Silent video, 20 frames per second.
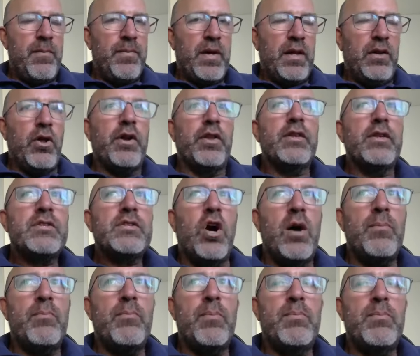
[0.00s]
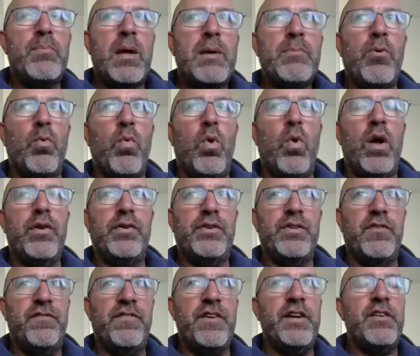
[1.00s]
a lot of the time people want
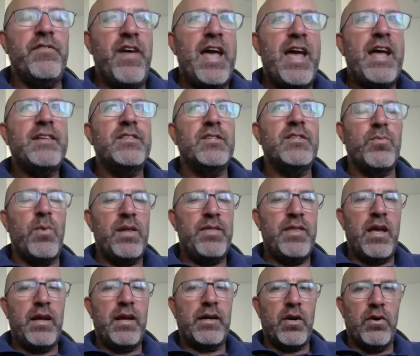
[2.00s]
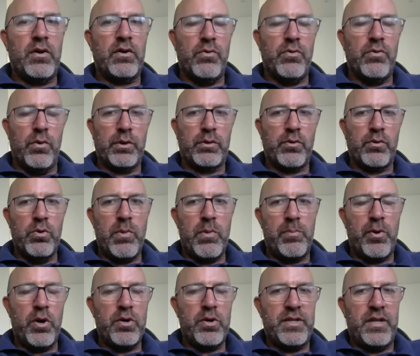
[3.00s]
definitive answers when they're going through a recruitment
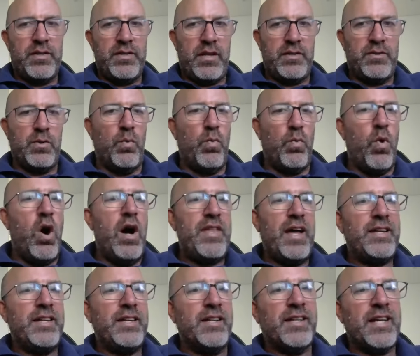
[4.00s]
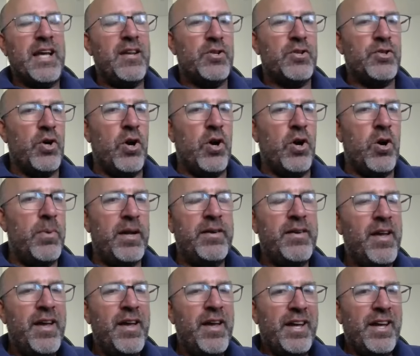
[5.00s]
process as to why they didn't get a job. And
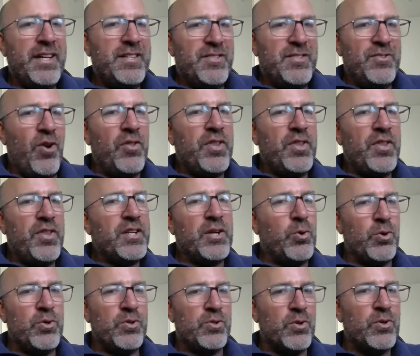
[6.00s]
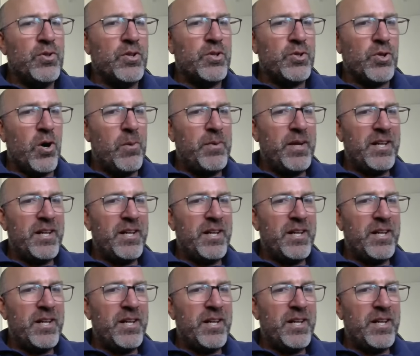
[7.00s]
it's not that you couldn't do the job.